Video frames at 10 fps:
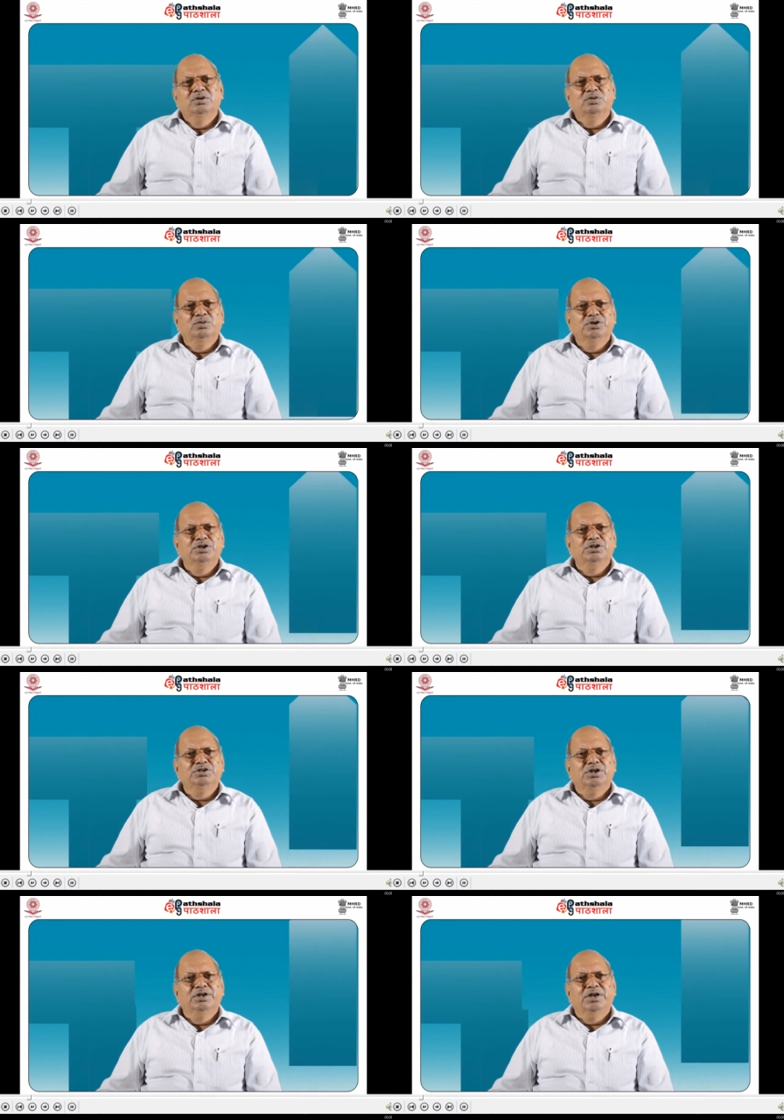to
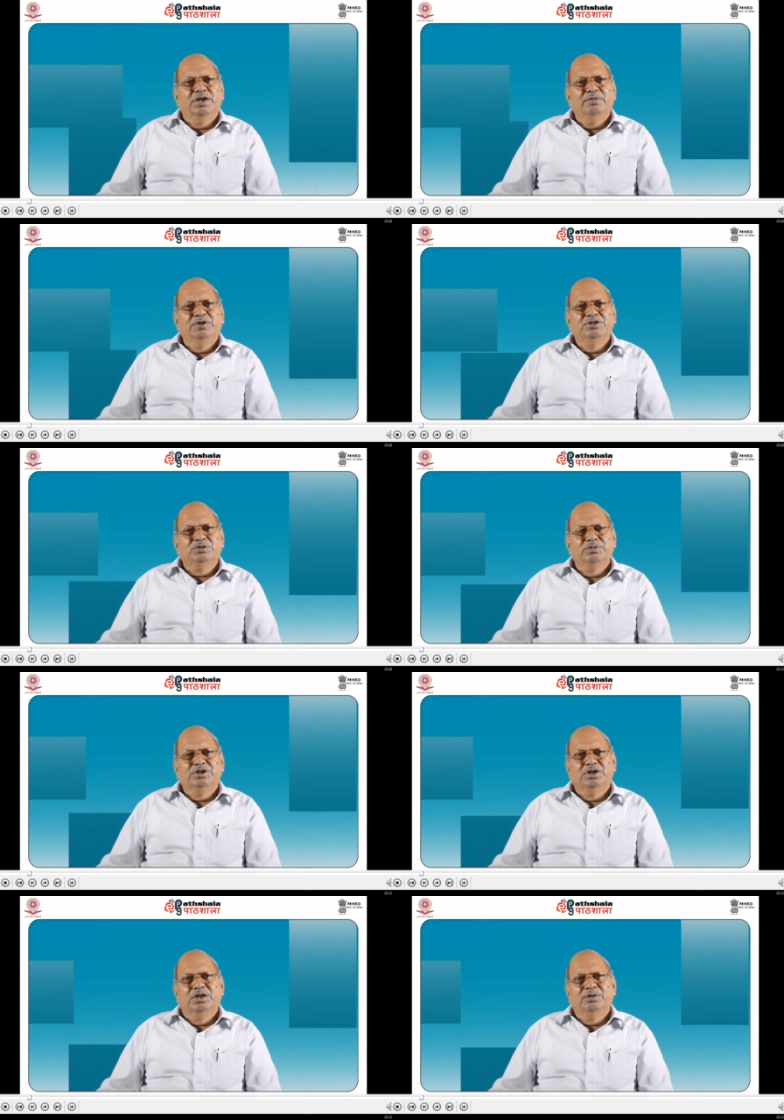each and every
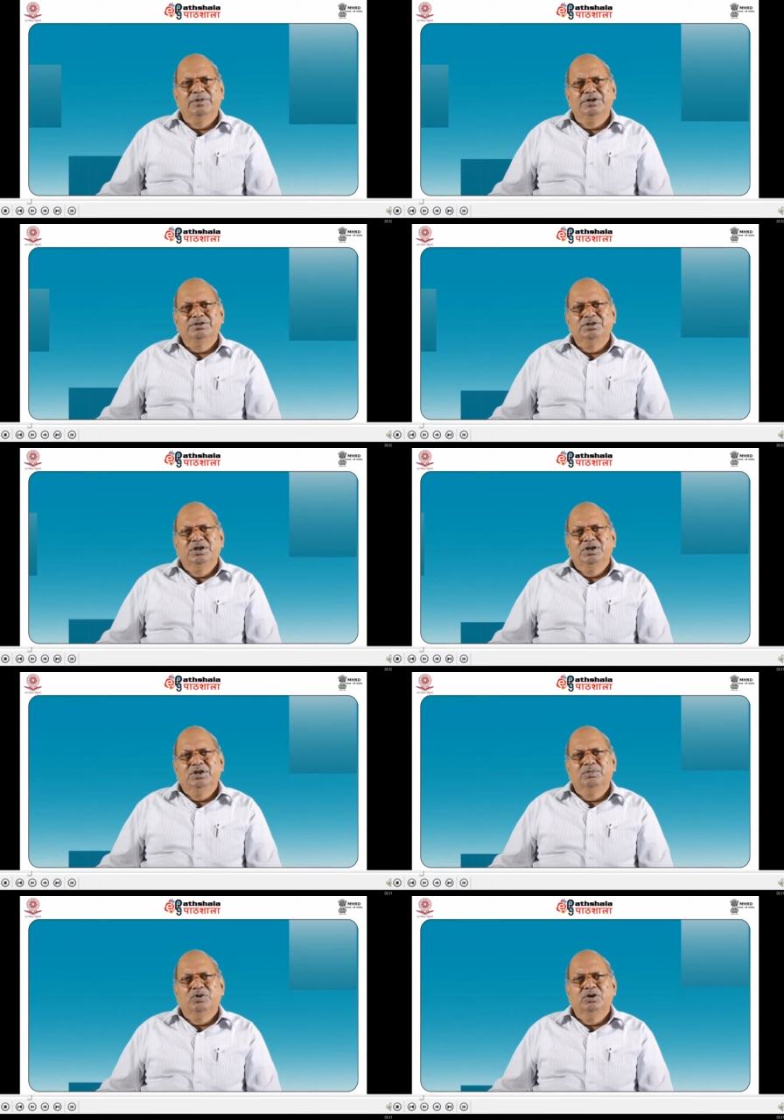symmetry elements
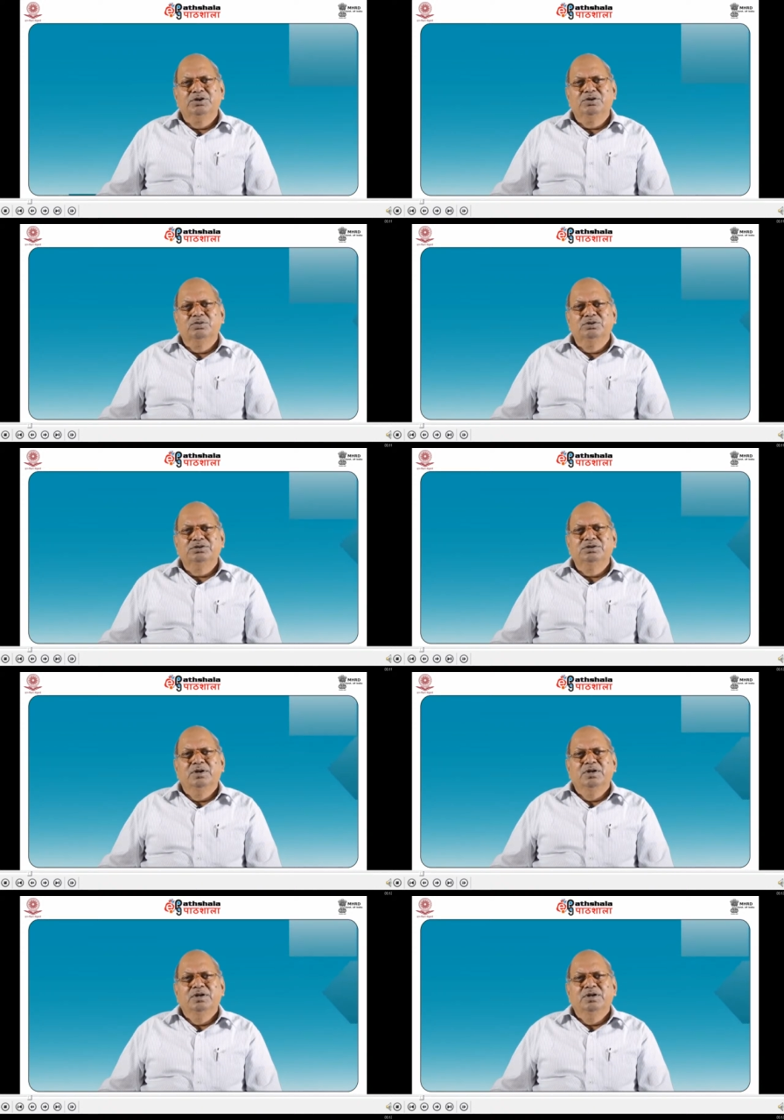in molecules